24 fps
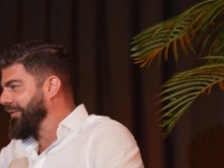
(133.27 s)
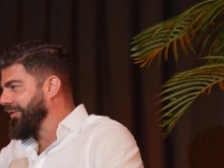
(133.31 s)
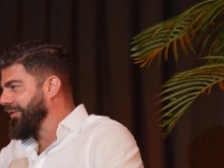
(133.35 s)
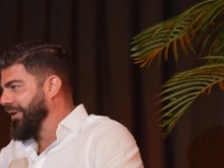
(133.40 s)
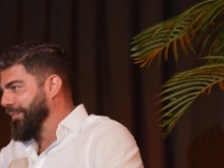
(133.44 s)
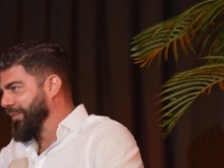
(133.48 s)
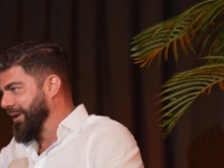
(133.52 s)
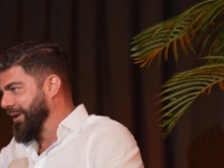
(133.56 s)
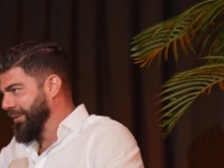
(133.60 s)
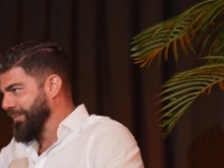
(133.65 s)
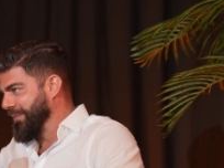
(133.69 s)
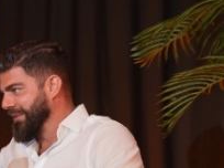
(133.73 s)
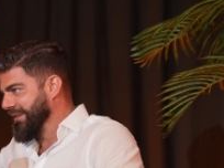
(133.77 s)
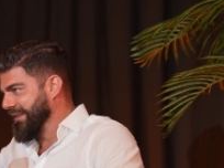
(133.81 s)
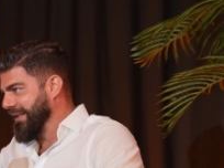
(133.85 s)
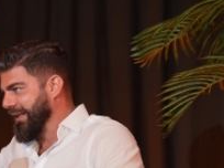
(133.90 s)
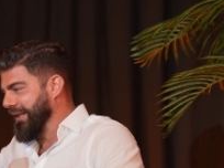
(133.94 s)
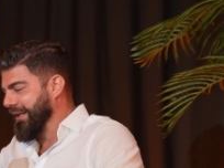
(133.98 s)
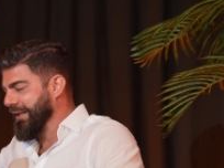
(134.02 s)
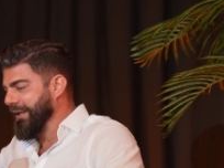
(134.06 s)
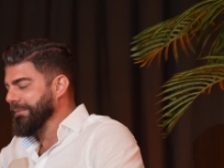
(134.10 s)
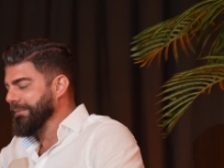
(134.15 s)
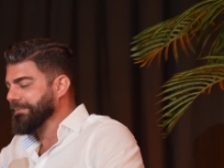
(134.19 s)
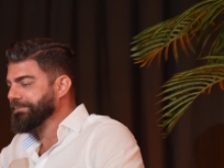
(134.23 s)
if I'm not
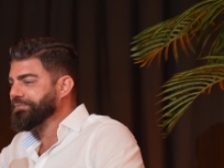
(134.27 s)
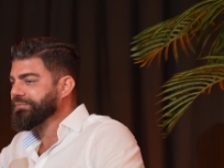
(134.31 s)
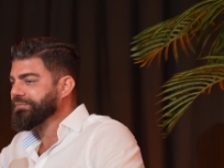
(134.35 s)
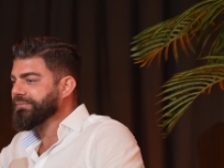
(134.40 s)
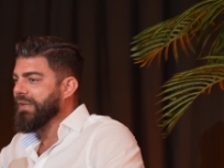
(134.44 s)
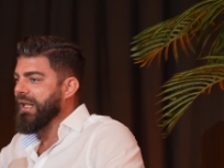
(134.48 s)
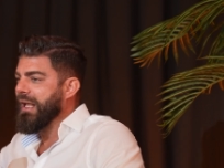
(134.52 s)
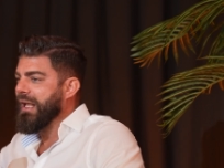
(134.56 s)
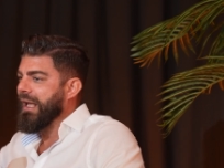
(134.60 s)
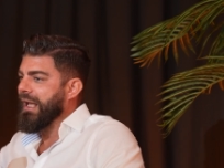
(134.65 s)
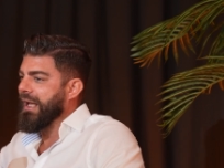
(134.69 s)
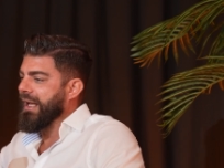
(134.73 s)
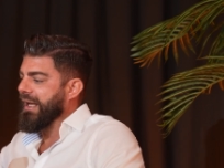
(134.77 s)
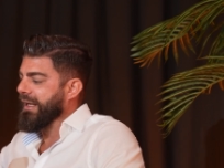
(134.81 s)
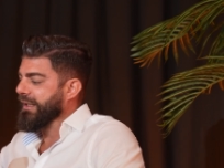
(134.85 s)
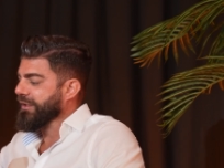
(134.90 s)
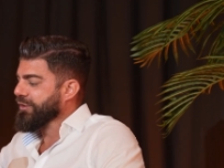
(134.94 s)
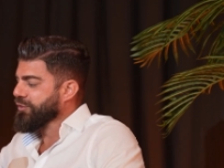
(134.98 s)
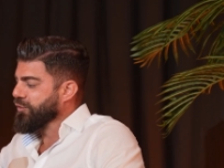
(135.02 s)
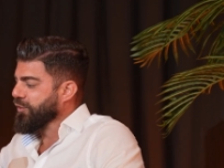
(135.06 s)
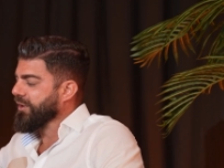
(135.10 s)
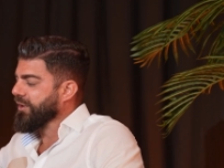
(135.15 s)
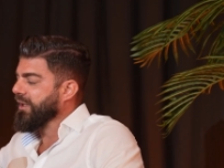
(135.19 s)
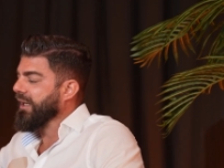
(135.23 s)
mistaken.
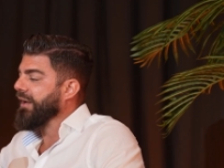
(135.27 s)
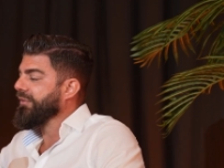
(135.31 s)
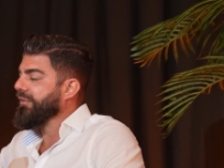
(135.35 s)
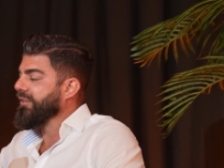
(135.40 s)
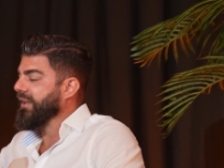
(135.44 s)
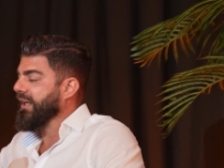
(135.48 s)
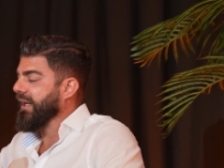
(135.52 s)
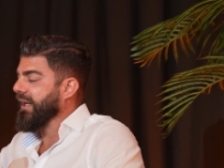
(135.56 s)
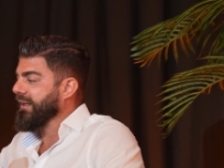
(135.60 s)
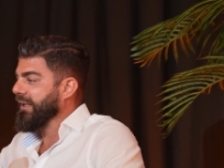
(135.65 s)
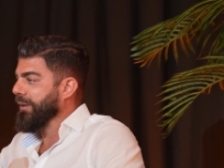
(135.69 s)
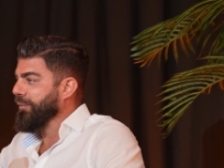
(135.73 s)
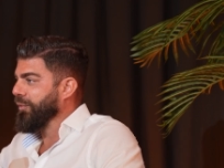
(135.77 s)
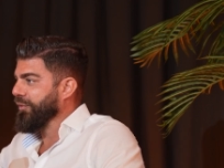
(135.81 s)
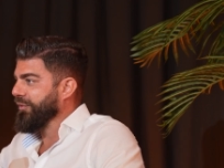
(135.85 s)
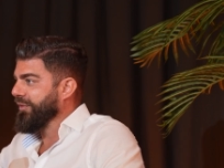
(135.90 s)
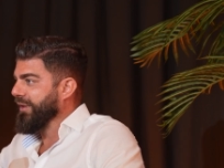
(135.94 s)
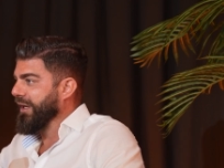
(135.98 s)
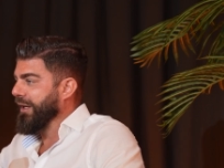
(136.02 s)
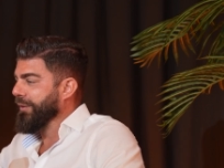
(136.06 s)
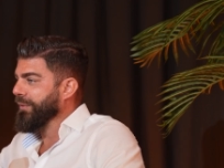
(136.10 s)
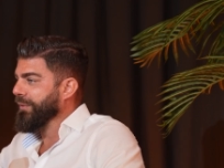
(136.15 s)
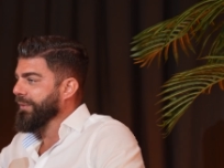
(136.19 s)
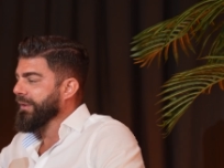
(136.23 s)
And shortly after that, I
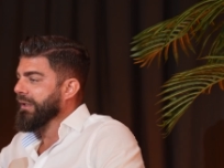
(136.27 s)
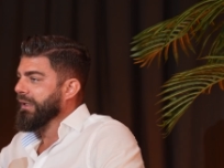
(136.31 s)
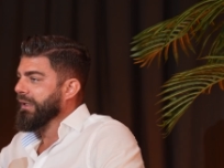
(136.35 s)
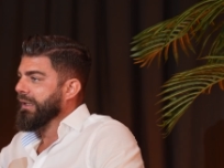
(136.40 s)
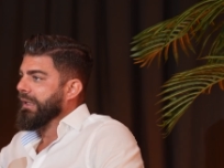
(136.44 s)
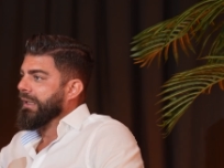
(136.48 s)
moved down.